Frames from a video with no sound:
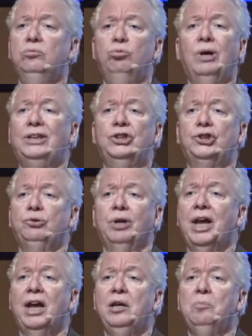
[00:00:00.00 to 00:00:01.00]

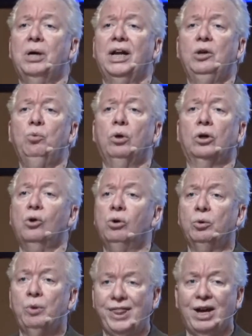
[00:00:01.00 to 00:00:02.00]
registering anybody. We're
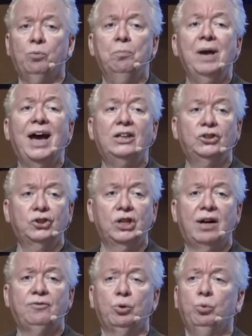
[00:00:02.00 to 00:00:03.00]
going without masks
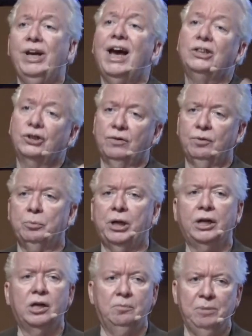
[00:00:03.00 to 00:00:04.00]
after. We ask
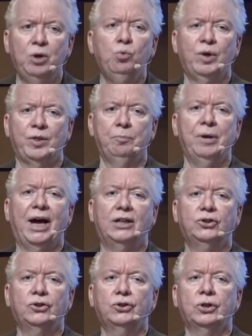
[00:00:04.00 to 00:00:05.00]
everybody come in with
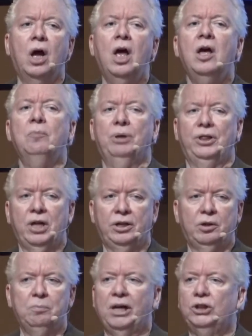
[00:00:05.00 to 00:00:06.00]
masks, but then
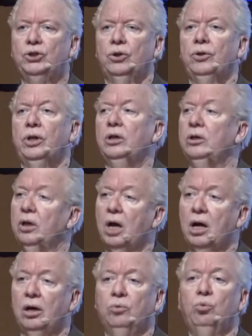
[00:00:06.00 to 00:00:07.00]
to make sure that
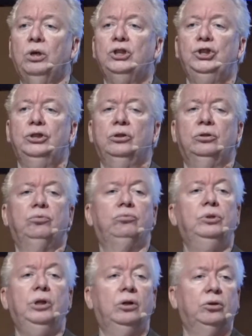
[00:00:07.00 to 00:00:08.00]
uh, once you're,
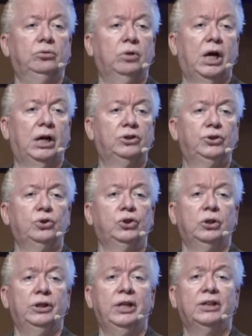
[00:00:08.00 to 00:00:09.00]
you're uh,
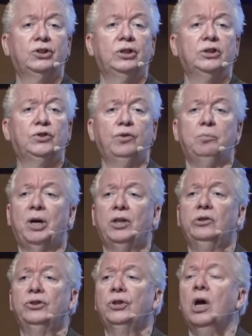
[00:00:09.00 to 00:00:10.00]
socially distanced from
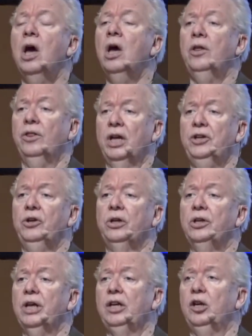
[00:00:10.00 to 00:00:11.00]
others, then you
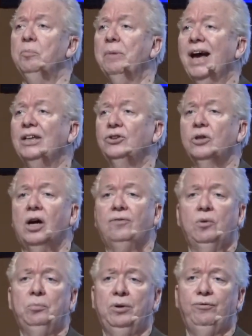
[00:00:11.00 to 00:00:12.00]
can take your mask
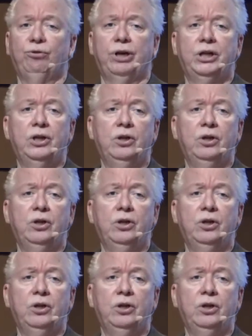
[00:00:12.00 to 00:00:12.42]
off and be free to